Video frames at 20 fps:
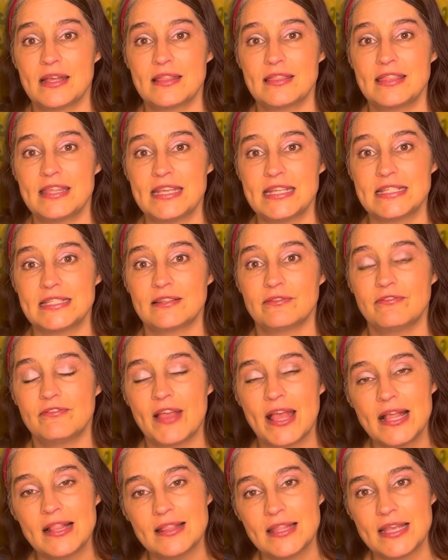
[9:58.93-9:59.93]
these
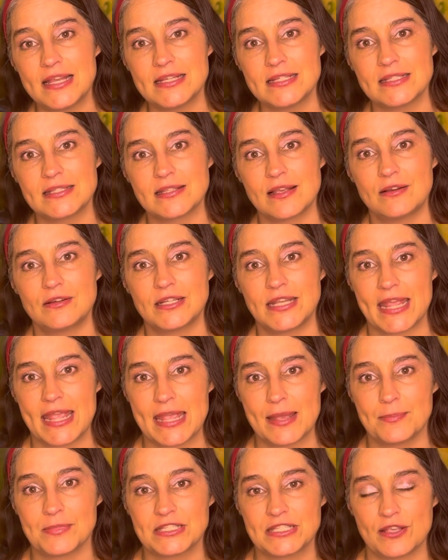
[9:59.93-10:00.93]
velas on
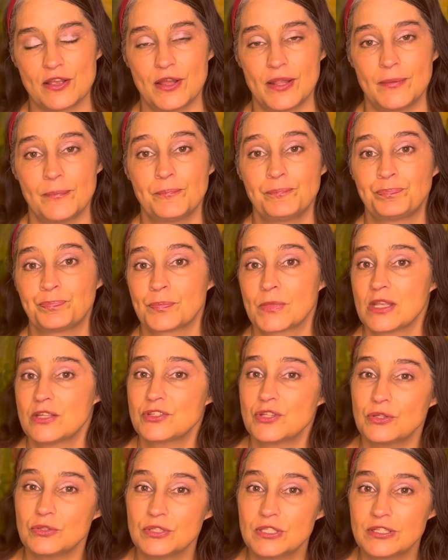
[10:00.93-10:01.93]
Amazon.
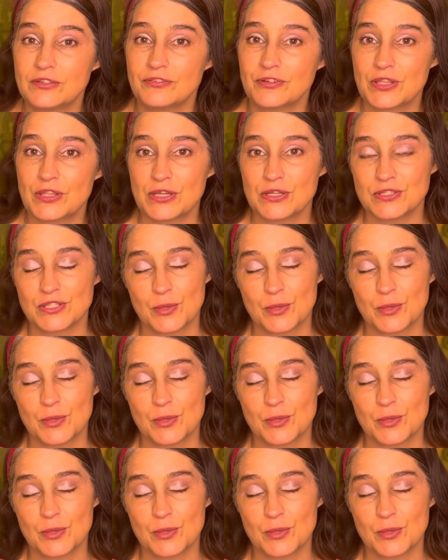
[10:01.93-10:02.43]
So look for those.